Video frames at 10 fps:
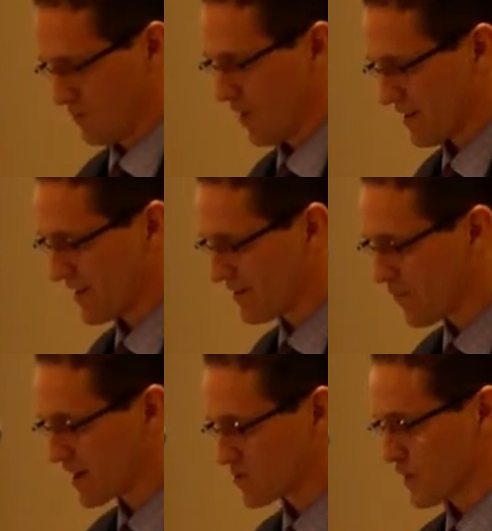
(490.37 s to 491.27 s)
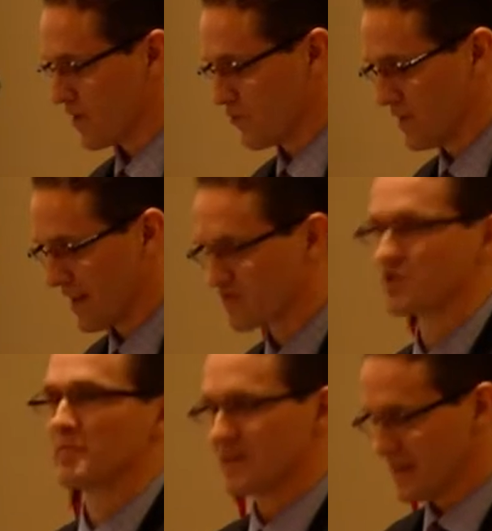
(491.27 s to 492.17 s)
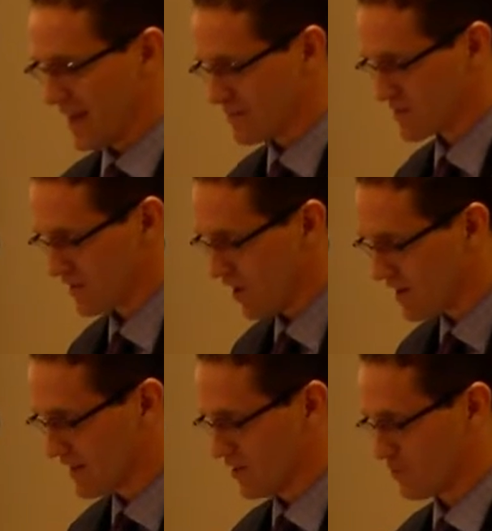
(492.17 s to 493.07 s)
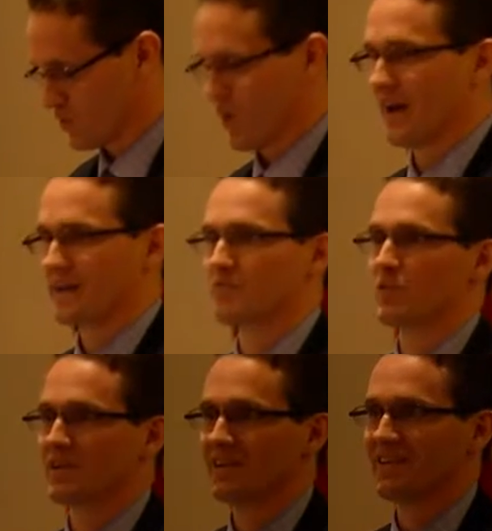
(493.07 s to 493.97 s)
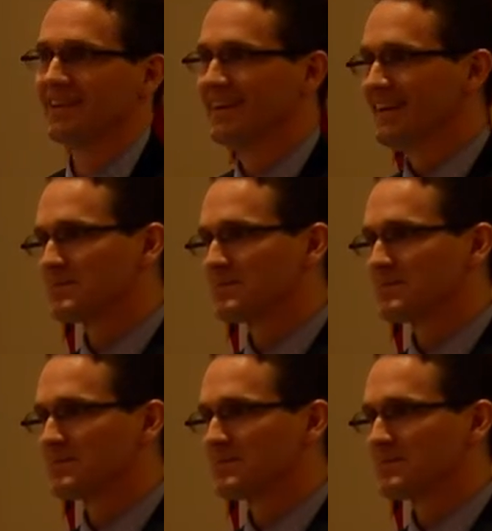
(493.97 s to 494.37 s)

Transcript: and why does Route 1 have so many names? Long Hill, Quantic, Fort Hill.